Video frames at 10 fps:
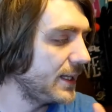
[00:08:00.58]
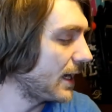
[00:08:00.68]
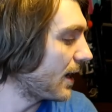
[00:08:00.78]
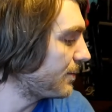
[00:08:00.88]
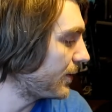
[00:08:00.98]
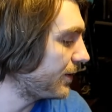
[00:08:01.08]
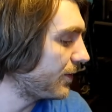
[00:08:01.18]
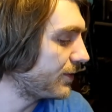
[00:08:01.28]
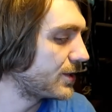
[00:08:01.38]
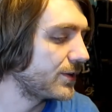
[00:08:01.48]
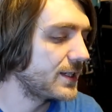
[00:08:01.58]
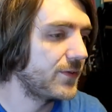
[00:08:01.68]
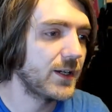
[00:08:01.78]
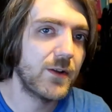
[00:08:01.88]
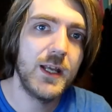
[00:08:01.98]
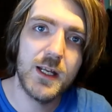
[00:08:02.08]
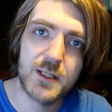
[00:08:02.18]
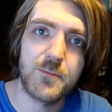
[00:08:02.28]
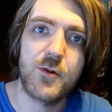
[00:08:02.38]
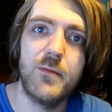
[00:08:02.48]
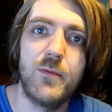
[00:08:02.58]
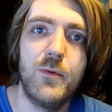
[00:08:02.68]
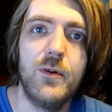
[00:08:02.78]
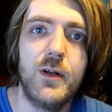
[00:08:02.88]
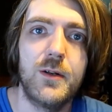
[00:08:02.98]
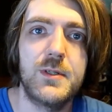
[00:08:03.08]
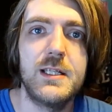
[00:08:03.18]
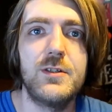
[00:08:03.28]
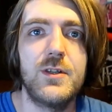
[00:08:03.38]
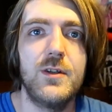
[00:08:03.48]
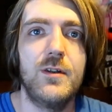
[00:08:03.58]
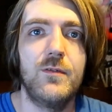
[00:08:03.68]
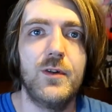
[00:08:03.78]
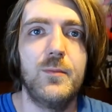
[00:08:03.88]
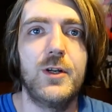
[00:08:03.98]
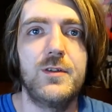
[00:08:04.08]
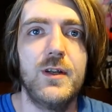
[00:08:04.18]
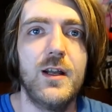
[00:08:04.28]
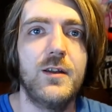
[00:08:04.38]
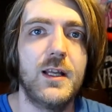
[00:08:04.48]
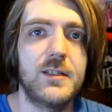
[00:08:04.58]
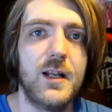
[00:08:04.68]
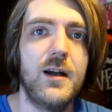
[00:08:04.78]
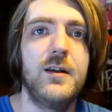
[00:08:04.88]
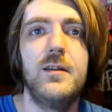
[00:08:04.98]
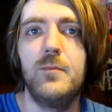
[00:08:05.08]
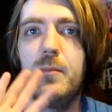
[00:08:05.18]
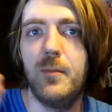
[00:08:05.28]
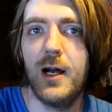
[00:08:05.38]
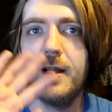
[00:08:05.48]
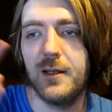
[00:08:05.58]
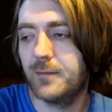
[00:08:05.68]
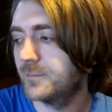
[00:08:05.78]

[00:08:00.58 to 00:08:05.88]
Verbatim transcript: Hit that like button if you've enjoyed this video. Hit subscribe for more, and I'll see you soon for another bookish video. Thanks a lot. Bye-bye.